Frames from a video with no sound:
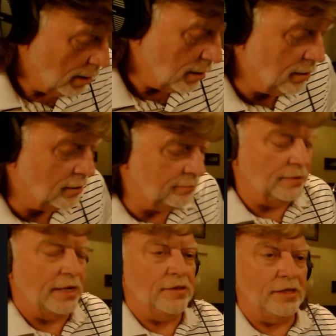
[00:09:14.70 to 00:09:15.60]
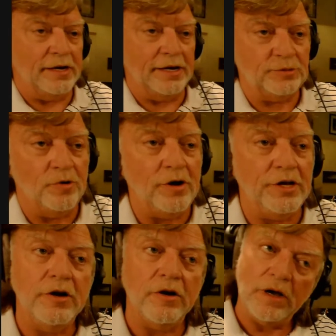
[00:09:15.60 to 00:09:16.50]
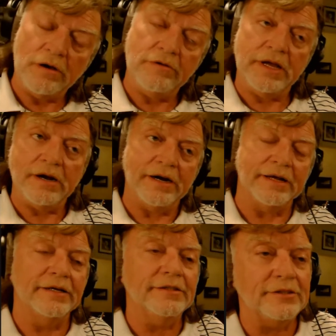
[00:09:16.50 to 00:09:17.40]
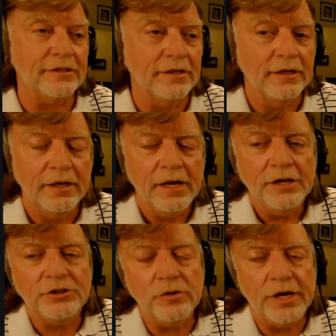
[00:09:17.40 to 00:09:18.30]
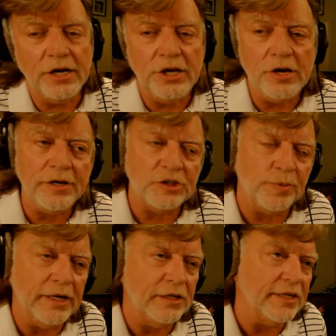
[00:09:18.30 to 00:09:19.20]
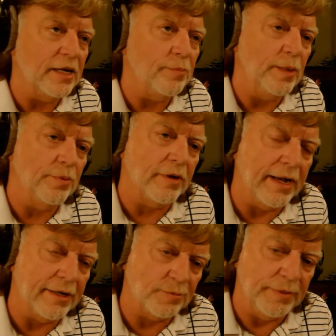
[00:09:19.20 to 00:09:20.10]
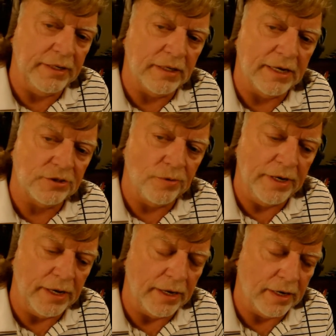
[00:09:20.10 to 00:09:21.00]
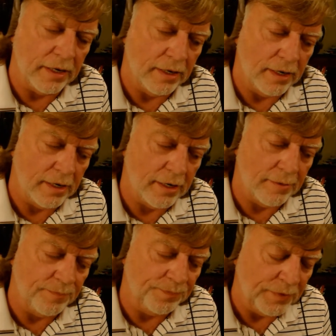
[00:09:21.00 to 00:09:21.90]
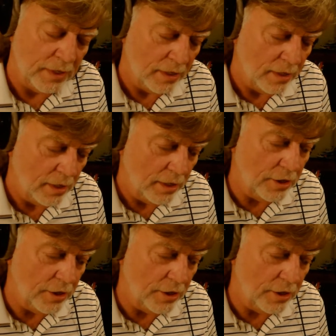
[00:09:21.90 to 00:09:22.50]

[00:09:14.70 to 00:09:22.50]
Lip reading: And then the next morning you go, oh, there it is. So could you explain, because I had people ask me last week, could